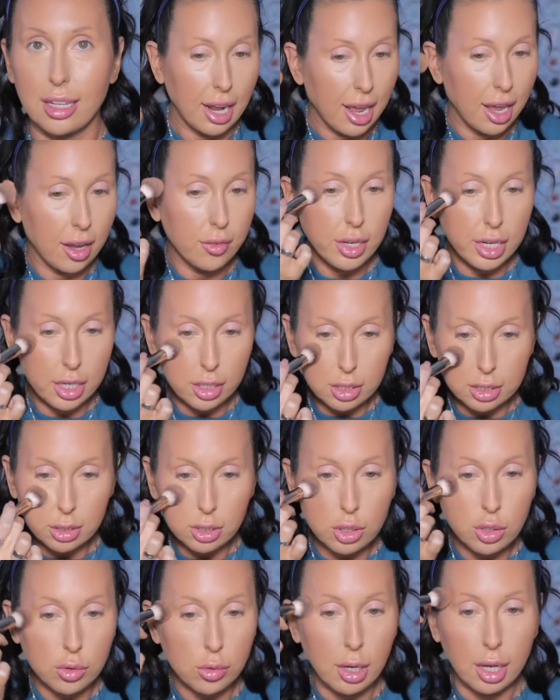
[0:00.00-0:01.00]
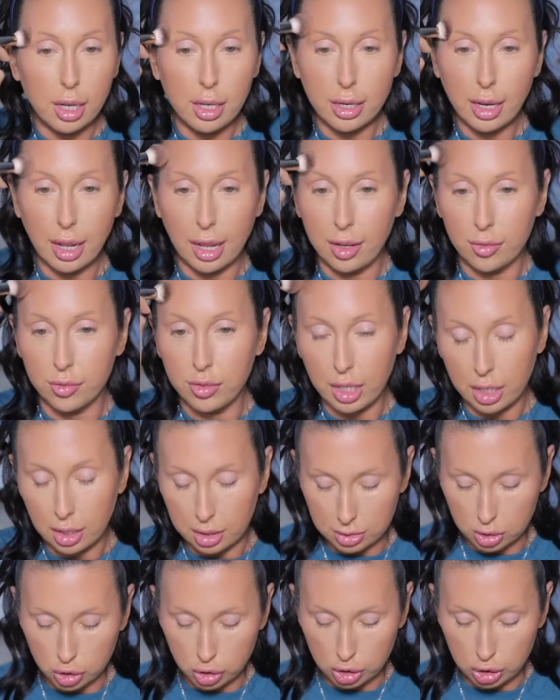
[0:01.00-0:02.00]
I have errands to run, I have
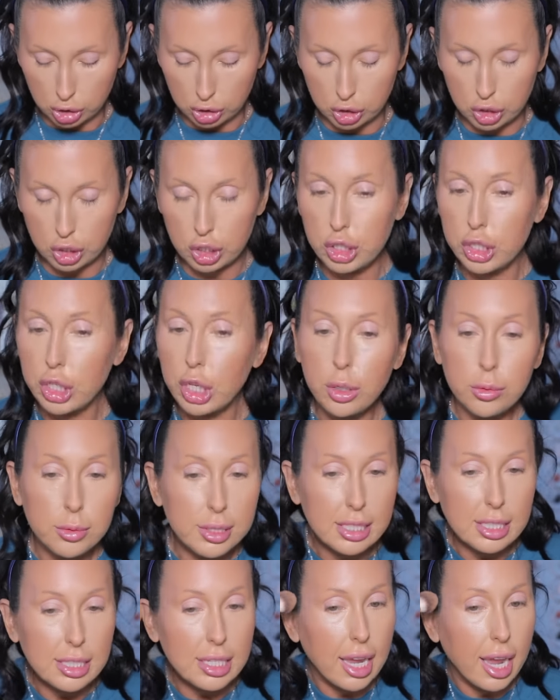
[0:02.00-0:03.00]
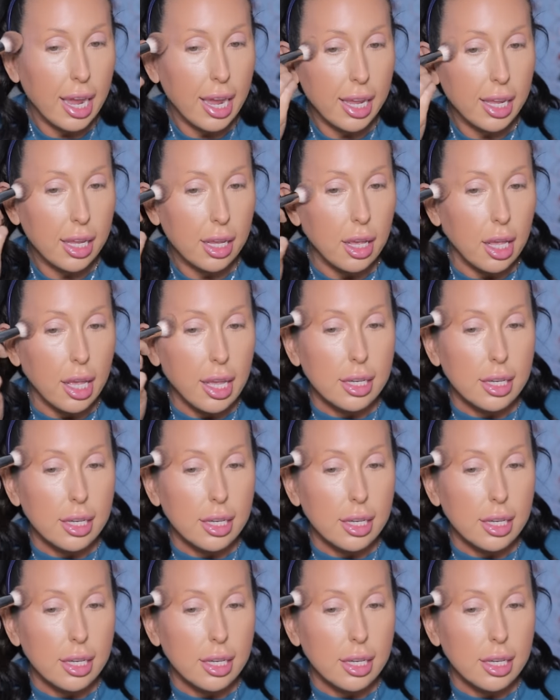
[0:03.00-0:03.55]
things to do today,